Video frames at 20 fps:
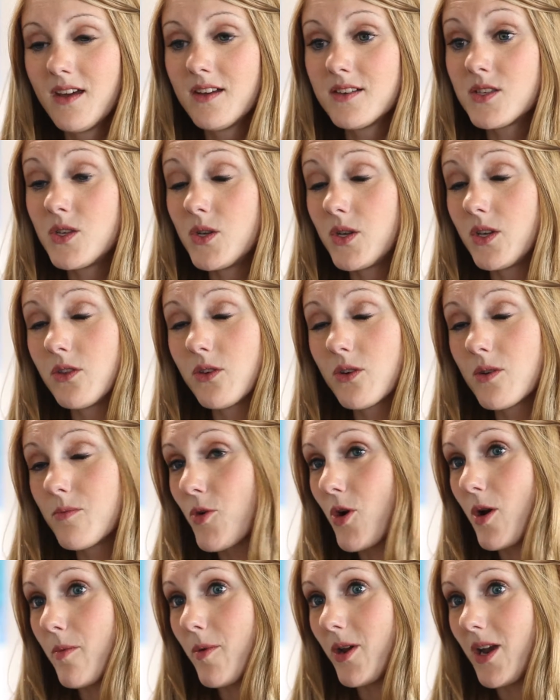So you can learn
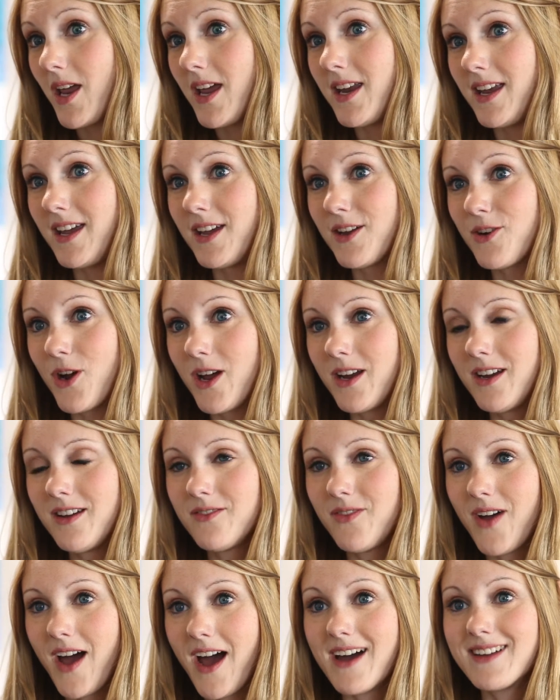more about 88
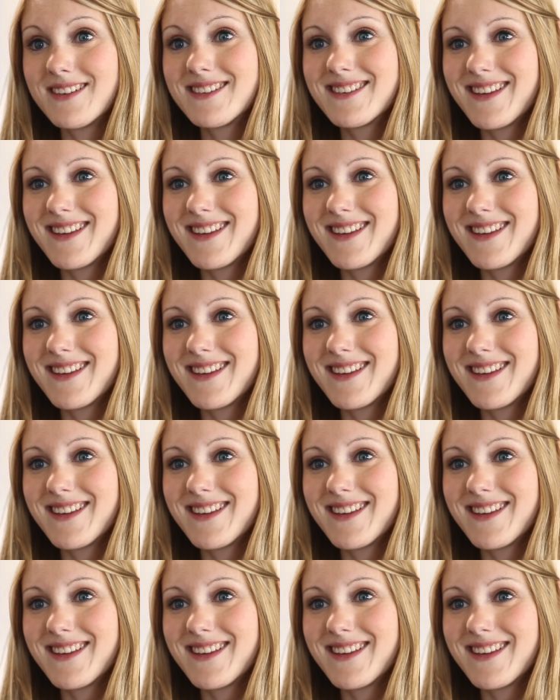Creative at